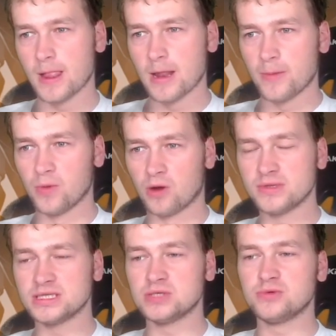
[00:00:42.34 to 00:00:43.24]

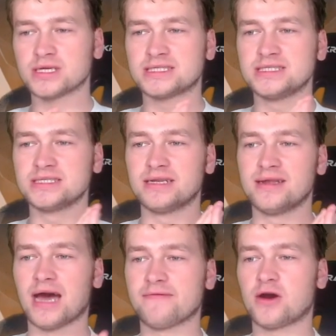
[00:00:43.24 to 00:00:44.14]
Normally we are seeing a
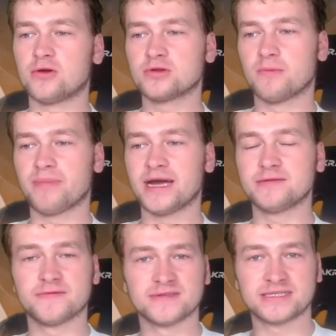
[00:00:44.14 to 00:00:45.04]
Lava Hound
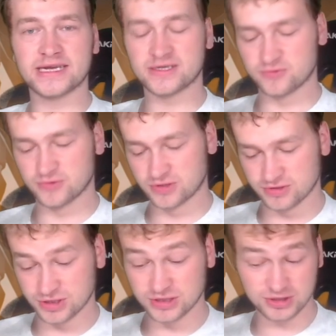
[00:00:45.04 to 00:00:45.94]
combined with a second wind
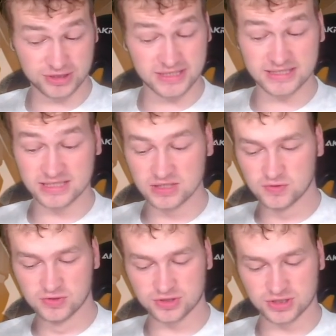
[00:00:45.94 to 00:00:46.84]
condition, just as the
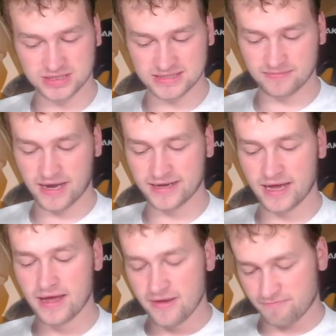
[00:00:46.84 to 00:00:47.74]
Loon or just as the
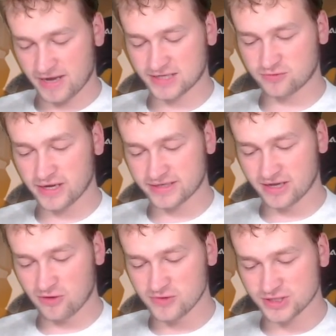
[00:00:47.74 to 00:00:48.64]
Miner. But right
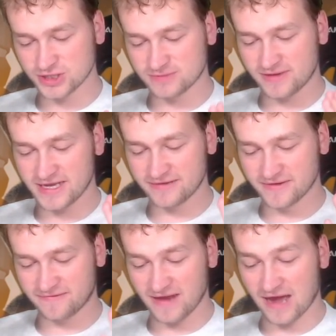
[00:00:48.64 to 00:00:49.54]
now we are just playing
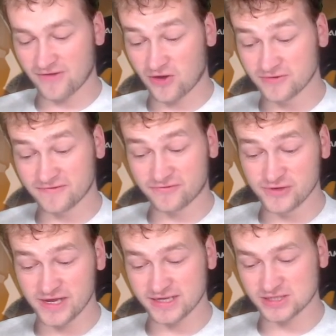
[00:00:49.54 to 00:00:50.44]
with Lava Hound,
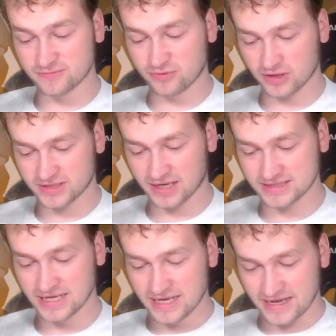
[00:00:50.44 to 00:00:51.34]
3 air support
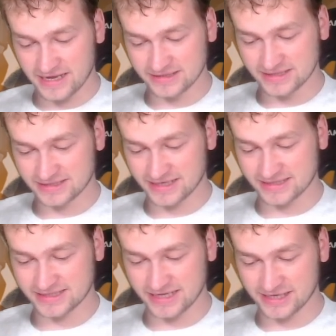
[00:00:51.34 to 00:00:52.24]
cards, and
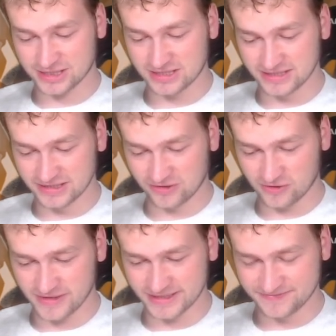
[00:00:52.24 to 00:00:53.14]
that's actually it
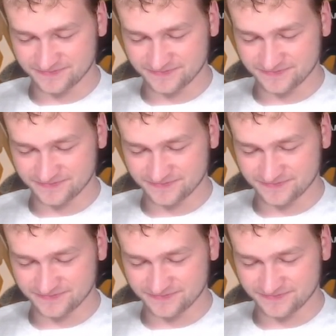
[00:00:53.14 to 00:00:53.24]
already.